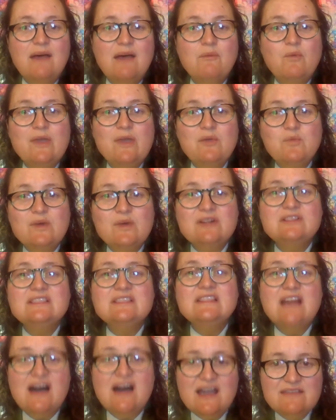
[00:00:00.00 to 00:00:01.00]
we will
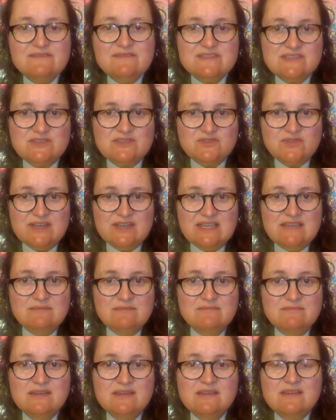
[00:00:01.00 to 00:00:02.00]
live
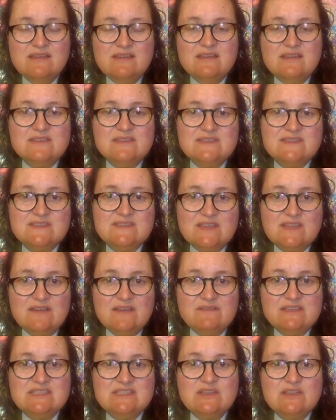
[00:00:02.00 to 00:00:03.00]
stream the
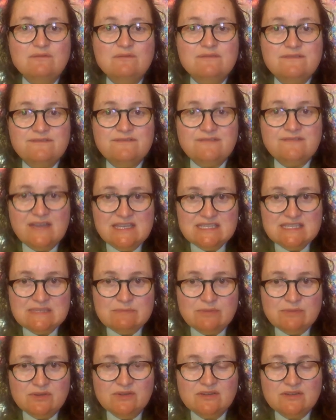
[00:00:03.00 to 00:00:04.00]
service on
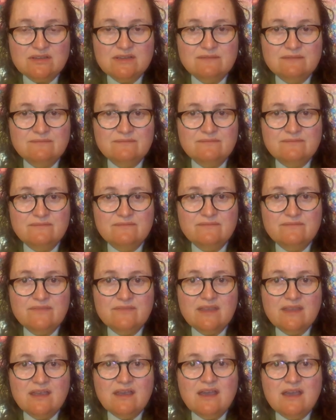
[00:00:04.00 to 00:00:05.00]
Facebook.
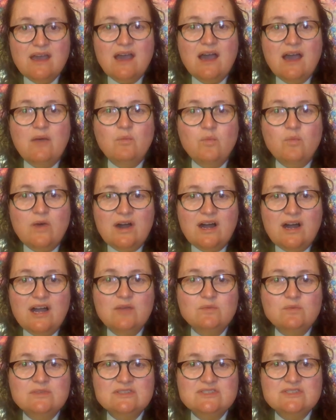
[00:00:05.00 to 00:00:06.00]
And what I
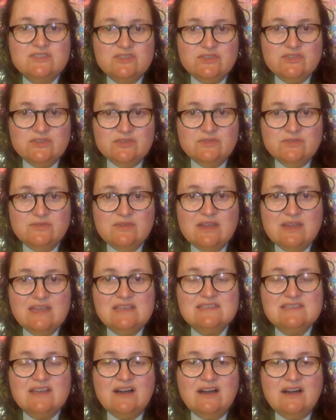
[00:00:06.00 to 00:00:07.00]
will do
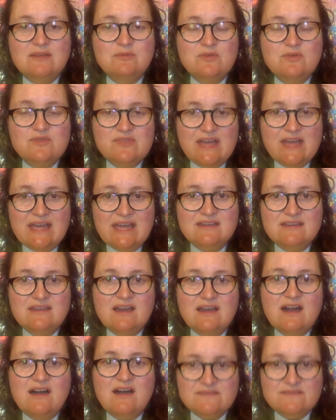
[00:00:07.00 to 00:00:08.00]
is I will then,
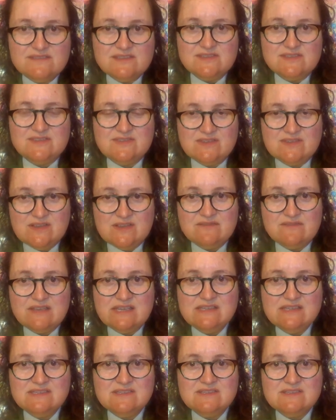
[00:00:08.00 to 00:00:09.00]
after the
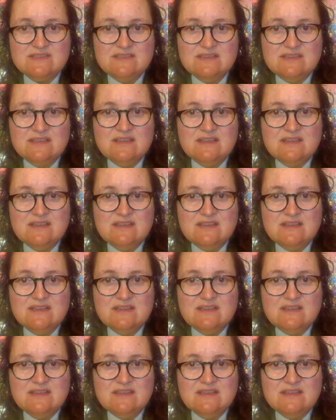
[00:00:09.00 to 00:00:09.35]
service,